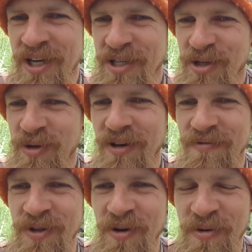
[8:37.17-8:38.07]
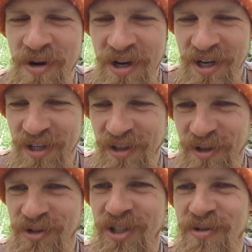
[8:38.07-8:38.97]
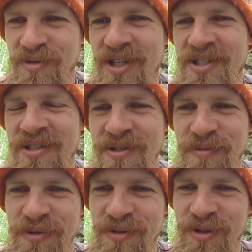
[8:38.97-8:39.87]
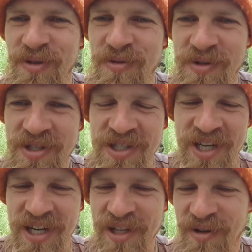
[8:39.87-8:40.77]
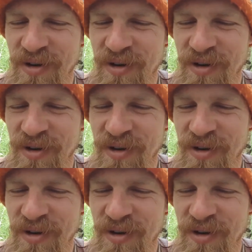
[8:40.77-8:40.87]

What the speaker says: So we have no logical reason to produce, sell,